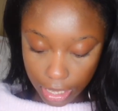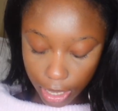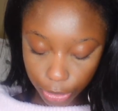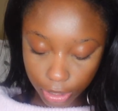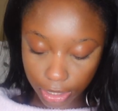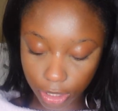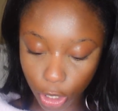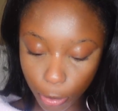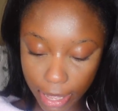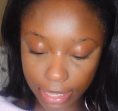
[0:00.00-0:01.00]
I also like to
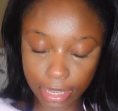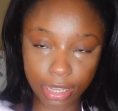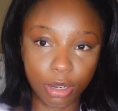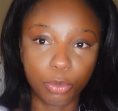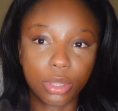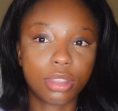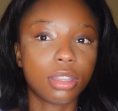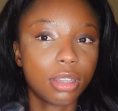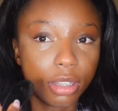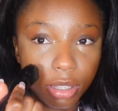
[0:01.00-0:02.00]
go back in with
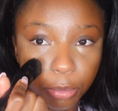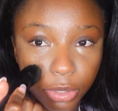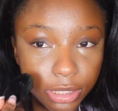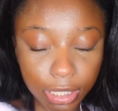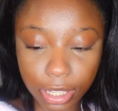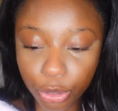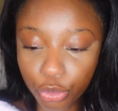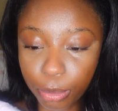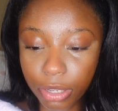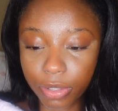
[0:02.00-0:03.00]
the brush that I use
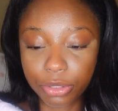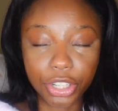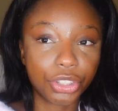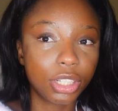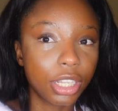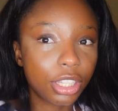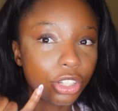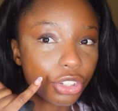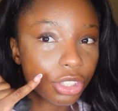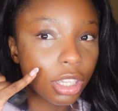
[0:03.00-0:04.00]
for my foundation, and then
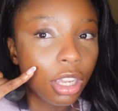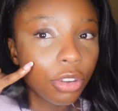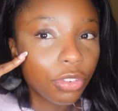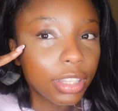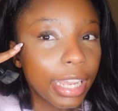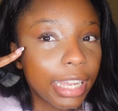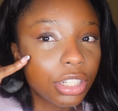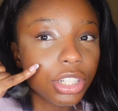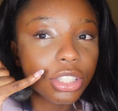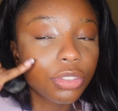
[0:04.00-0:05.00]
just for the
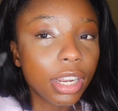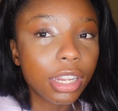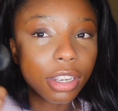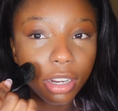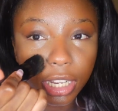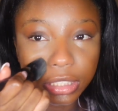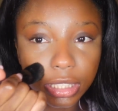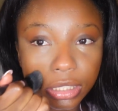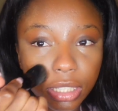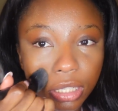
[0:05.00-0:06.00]
edges right here, I just
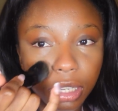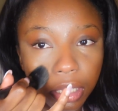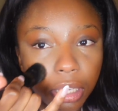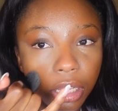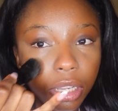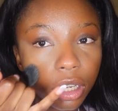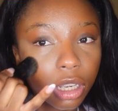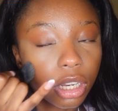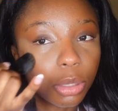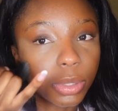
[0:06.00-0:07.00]
like to
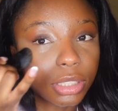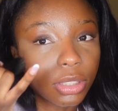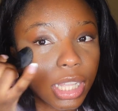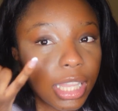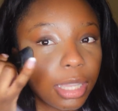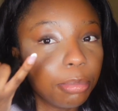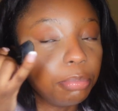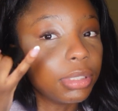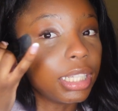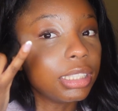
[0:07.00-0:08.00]
go in so that it
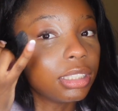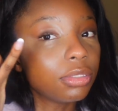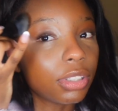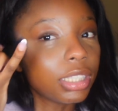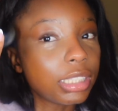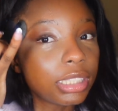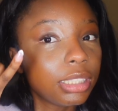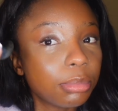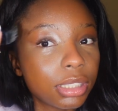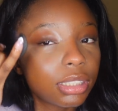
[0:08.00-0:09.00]
blends very
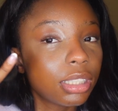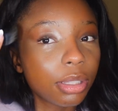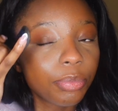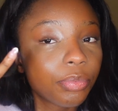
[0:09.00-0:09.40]
seamlessly.